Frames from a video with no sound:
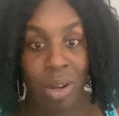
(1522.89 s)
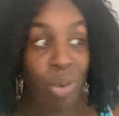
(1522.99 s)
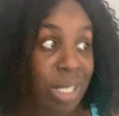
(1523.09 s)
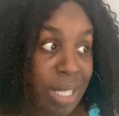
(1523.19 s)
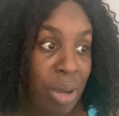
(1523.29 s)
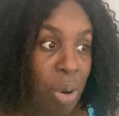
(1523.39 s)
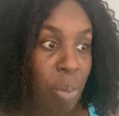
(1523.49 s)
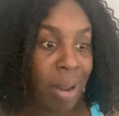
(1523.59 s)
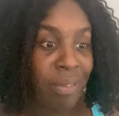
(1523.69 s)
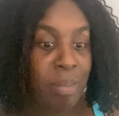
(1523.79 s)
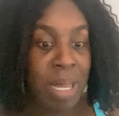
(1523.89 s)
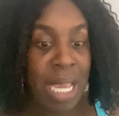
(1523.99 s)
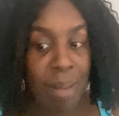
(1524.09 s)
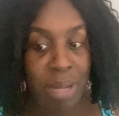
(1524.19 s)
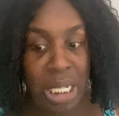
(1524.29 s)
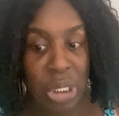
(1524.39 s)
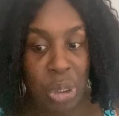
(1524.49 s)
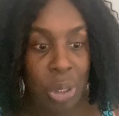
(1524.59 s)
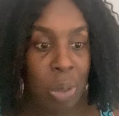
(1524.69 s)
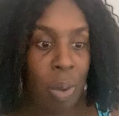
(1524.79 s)
Oh, this ain't going to work for me. I'm not
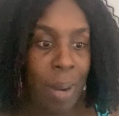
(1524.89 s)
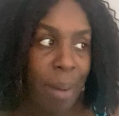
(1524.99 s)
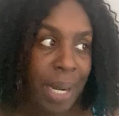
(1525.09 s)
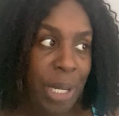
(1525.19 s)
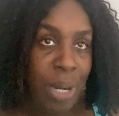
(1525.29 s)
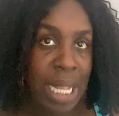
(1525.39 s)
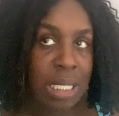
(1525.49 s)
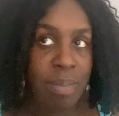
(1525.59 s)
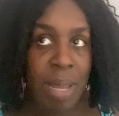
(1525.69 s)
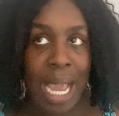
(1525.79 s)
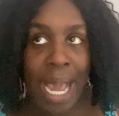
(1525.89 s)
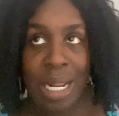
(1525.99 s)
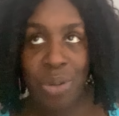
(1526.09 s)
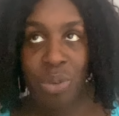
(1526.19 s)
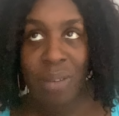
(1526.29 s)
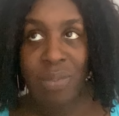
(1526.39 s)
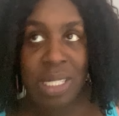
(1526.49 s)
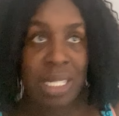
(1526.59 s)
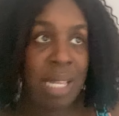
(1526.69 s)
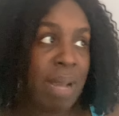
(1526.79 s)
sure. Well, why would they do that to me? I didn't do nothing
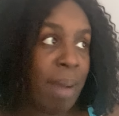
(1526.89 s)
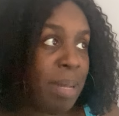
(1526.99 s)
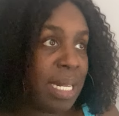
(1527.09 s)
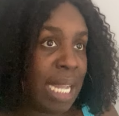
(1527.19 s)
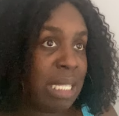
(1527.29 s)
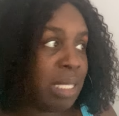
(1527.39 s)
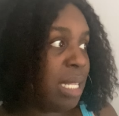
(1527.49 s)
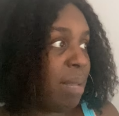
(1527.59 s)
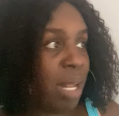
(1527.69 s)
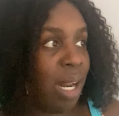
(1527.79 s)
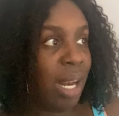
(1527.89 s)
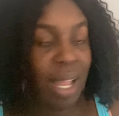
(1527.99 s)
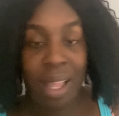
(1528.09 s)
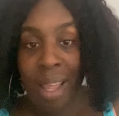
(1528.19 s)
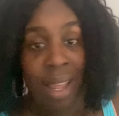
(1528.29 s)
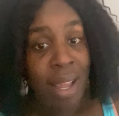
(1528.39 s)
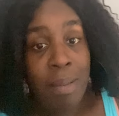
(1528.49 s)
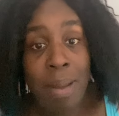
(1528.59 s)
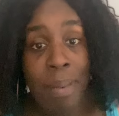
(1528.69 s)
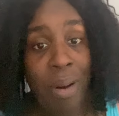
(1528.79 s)
to them. I'll be nice to them.
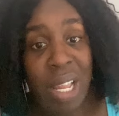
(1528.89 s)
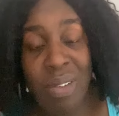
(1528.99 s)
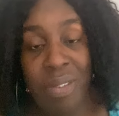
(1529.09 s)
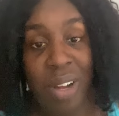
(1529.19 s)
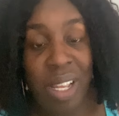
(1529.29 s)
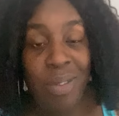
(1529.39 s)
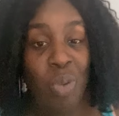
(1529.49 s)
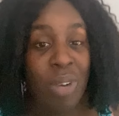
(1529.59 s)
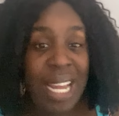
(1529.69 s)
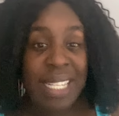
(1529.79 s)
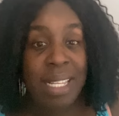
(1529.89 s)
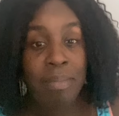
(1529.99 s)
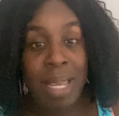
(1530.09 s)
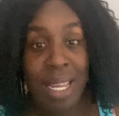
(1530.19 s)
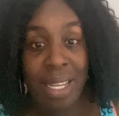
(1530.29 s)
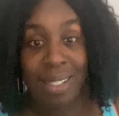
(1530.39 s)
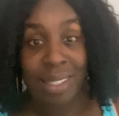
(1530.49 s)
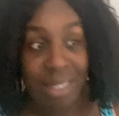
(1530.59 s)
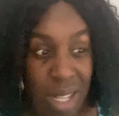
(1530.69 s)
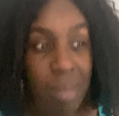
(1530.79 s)
People don't give a fuck if you nice and mean.
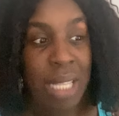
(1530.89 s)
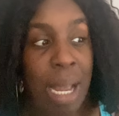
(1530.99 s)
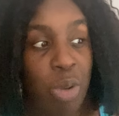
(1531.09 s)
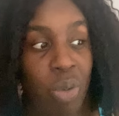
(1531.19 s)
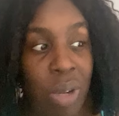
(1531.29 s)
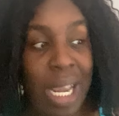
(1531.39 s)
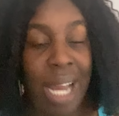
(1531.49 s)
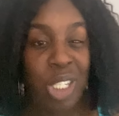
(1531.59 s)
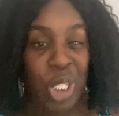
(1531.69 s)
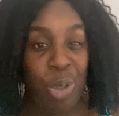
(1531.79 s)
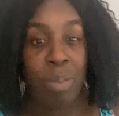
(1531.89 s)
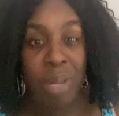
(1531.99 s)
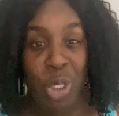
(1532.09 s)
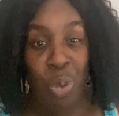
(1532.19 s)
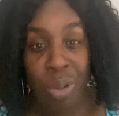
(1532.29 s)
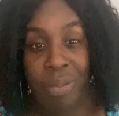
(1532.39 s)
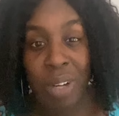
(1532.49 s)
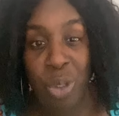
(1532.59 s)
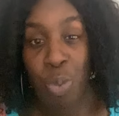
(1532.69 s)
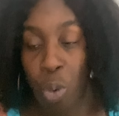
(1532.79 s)
Sometimes you really got to show a bitch
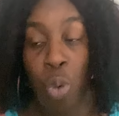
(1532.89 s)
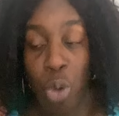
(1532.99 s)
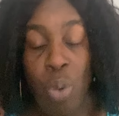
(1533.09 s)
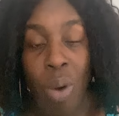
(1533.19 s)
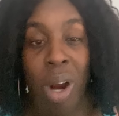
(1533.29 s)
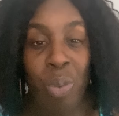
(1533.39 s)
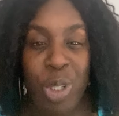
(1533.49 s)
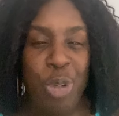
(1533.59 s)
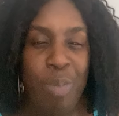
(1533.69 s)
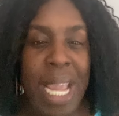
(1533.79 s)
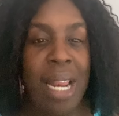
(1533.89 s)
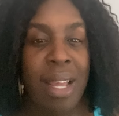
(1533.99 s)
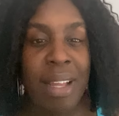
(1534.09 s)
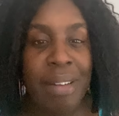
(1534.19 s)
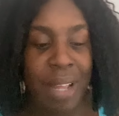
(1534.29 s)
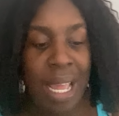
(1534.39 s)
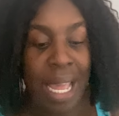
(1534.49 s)
who you are and what you made of.